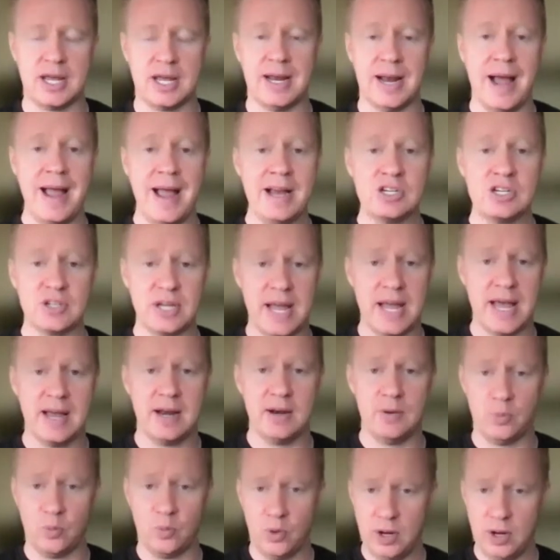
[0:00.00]
And I actually
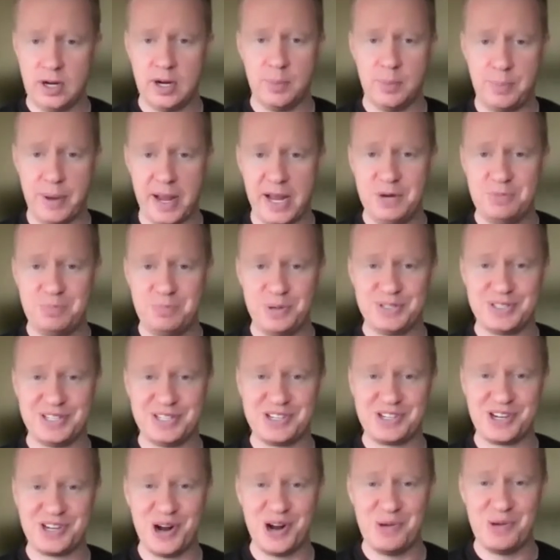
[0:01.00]
had a paid
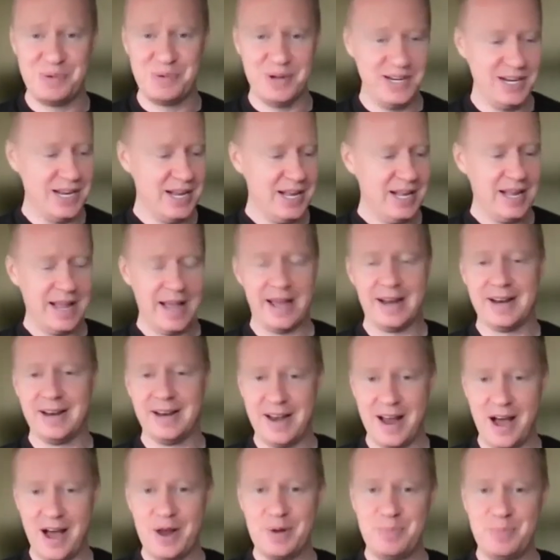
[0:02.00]
position open and a
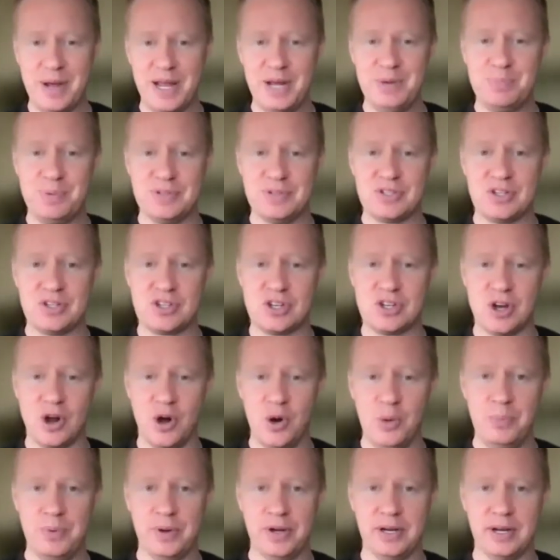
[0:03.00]
non-paid position
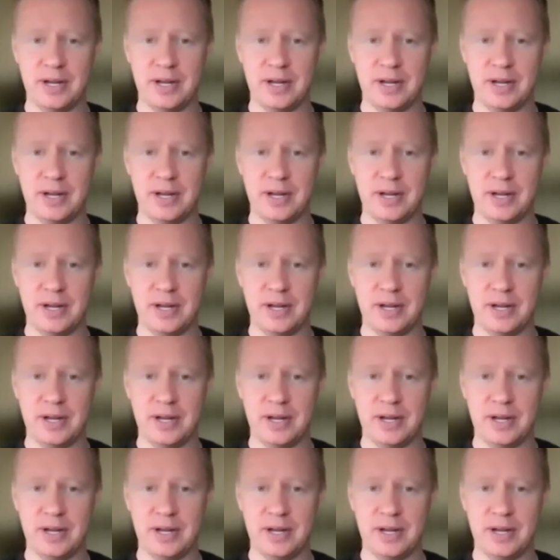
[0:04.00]
open.